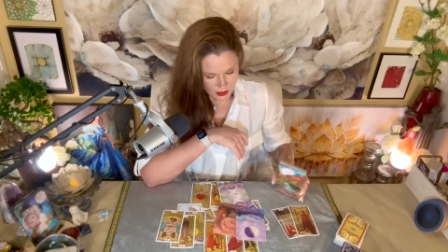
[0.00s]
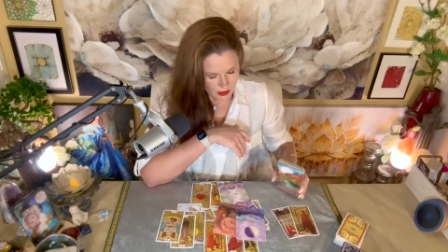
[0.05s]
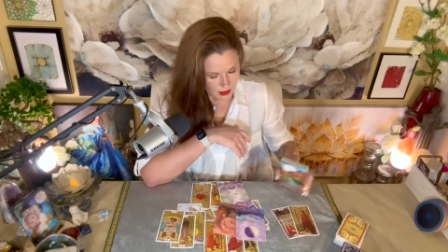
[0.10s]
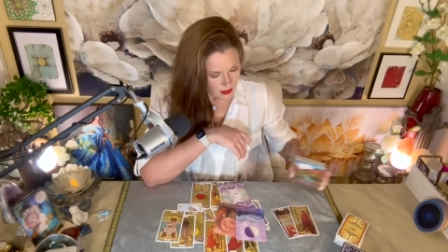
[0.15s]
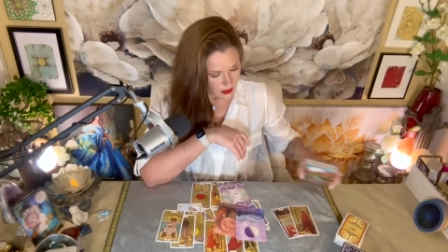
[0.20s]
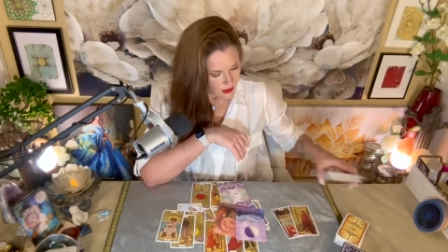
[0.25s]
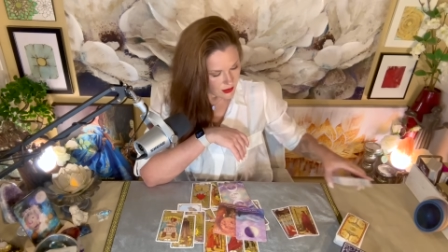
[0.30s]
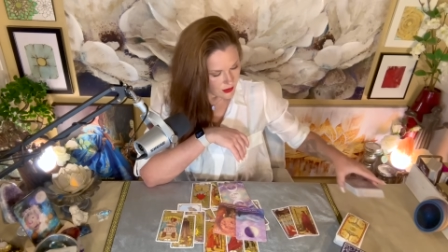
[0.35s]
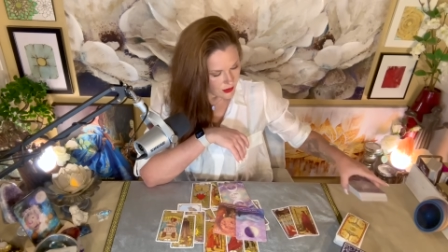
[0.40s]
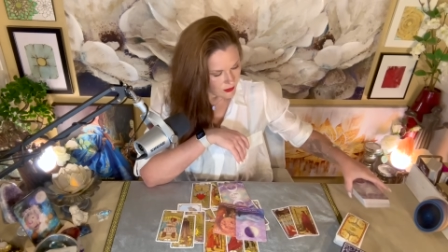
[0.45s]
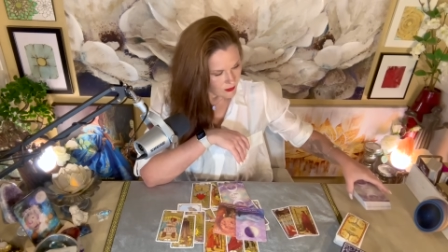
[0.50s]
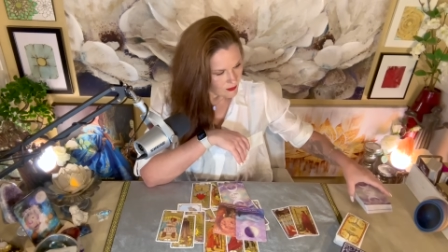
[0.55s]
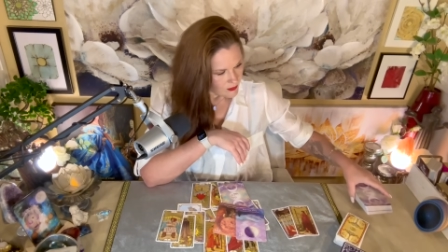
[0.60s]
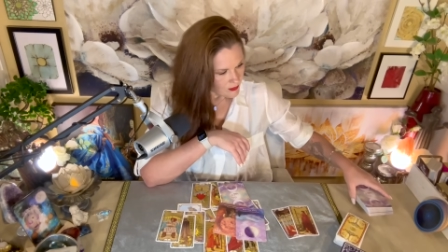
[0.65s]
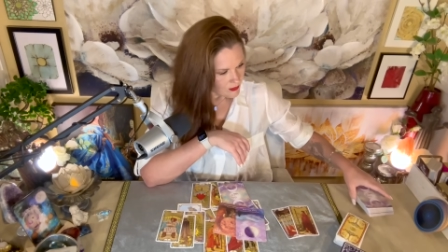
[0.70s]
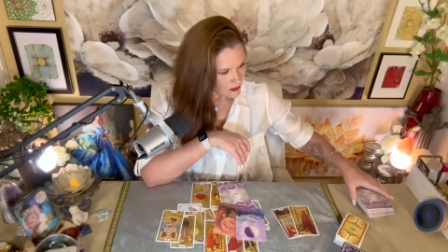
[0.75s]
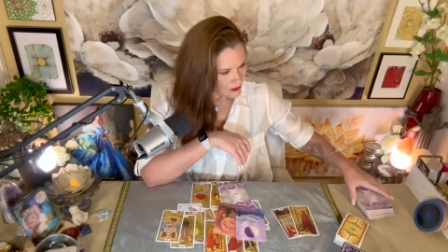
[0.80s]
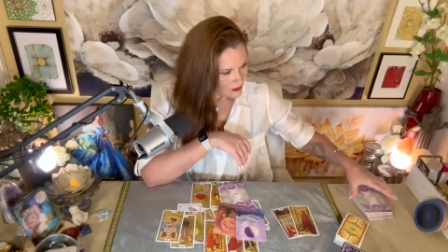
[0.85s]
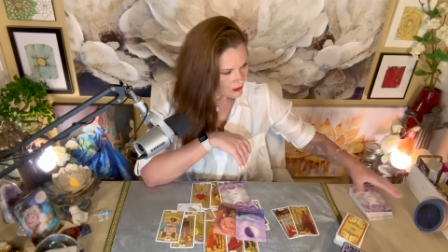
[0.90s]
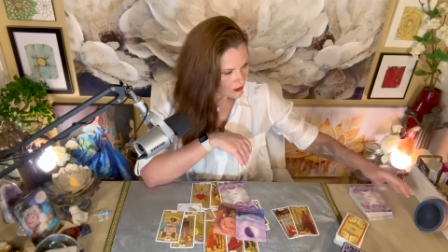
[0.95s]
You know,
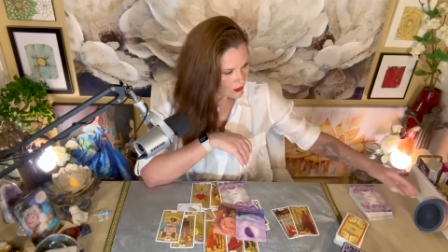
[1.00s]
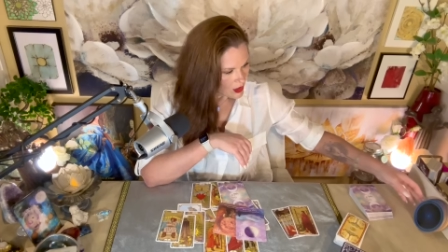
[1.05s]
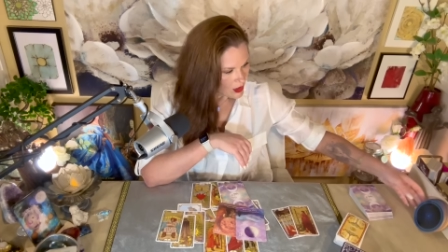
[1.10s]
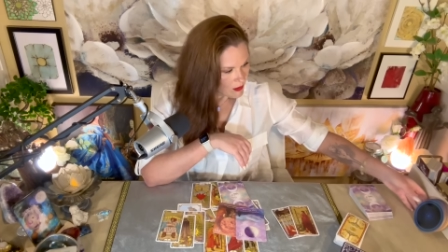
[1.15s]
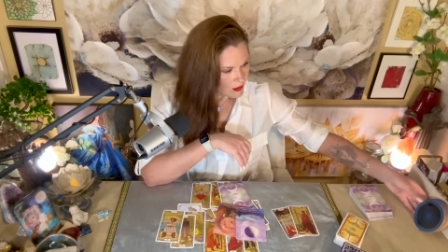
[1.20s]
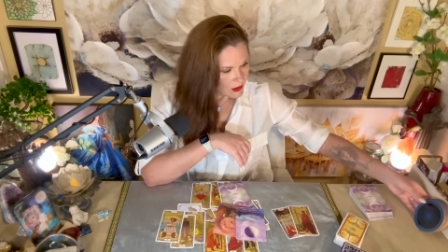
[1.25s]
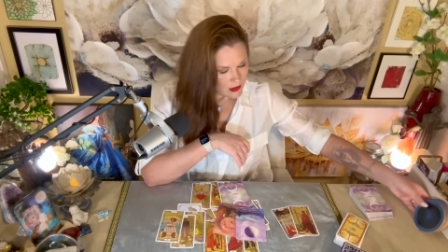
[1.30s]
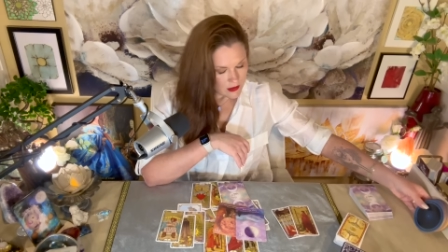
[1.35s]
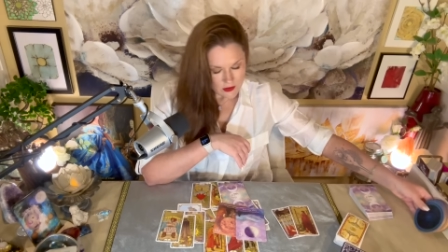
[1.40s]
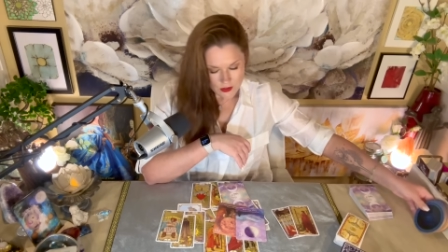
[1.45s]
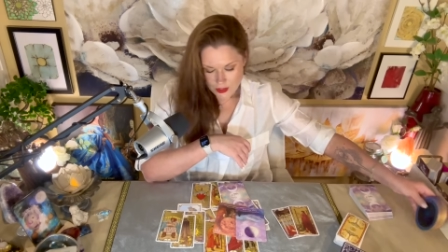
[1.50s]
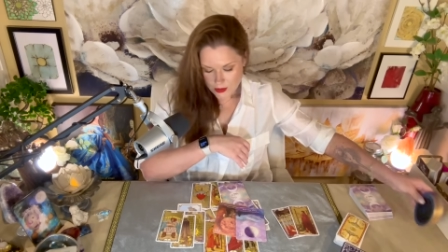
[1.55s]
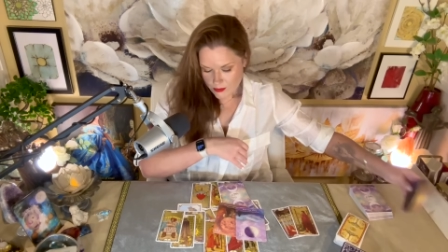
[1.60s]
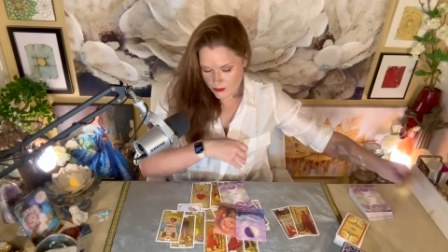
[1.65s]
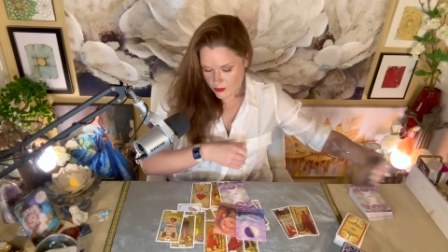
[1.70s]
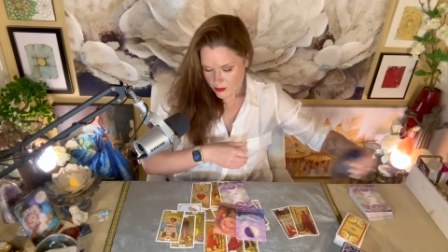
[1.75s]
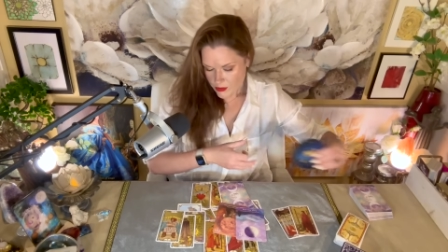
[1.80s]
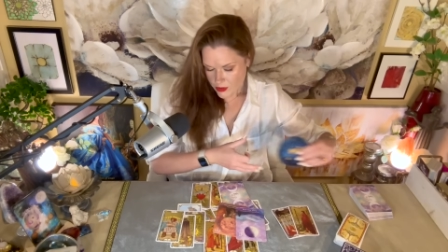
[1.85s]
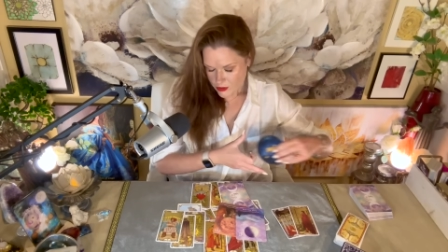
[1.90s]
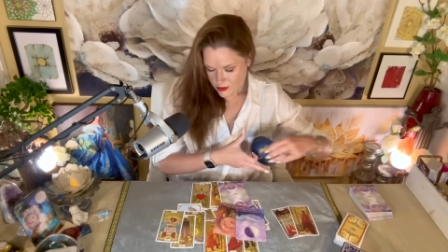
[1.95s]
you will learn some
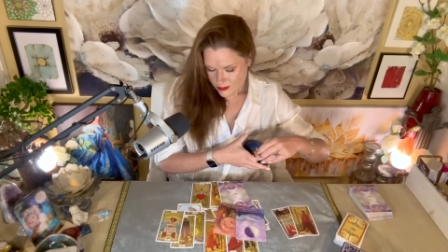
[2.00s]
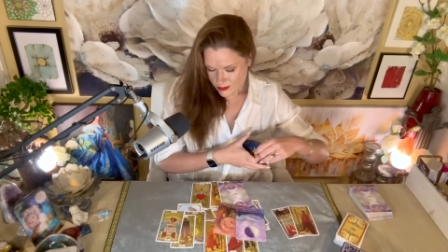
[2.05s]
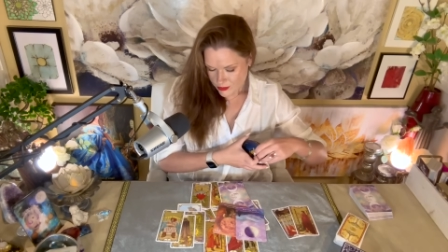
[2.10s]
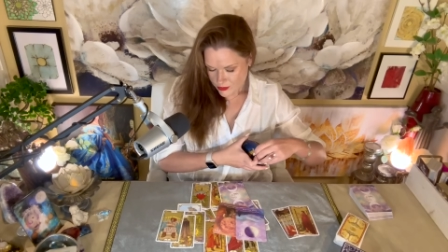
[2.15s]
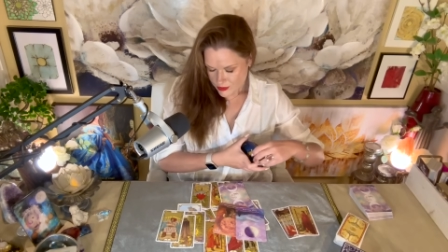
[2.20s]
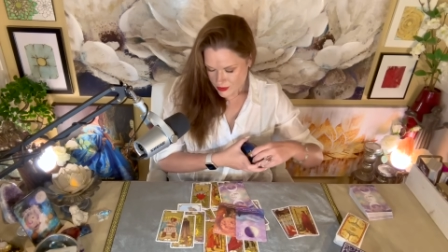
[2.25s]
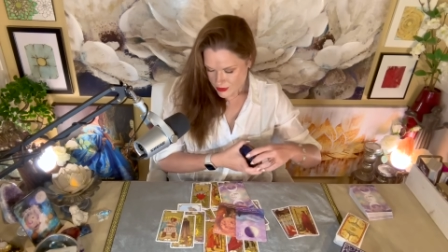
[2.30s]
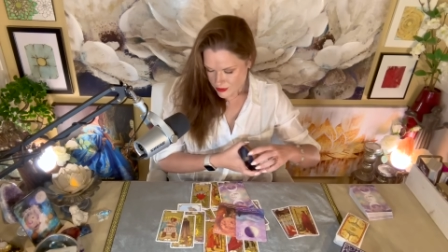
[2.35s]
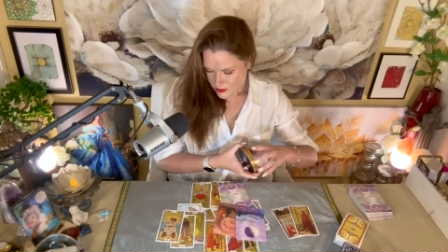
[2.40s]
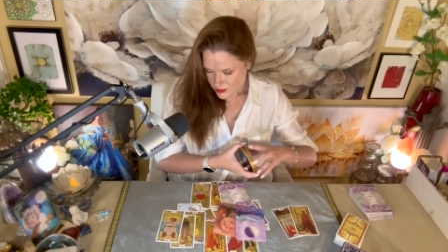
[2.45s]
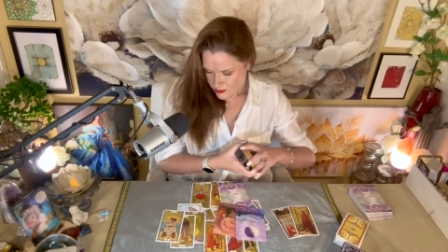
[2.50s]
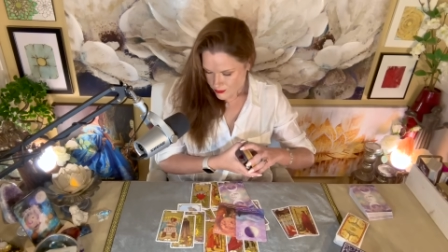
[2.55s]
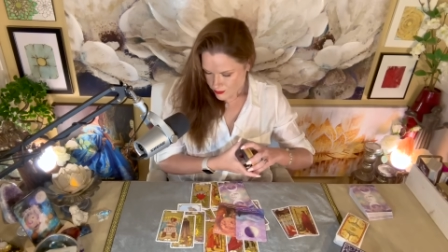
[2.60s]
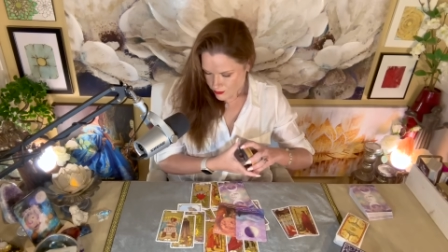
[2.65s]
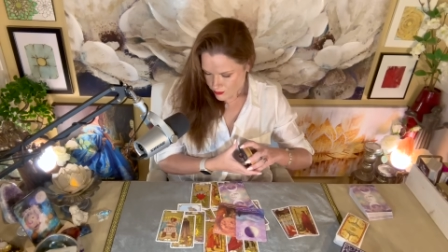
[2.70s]
remarkable things.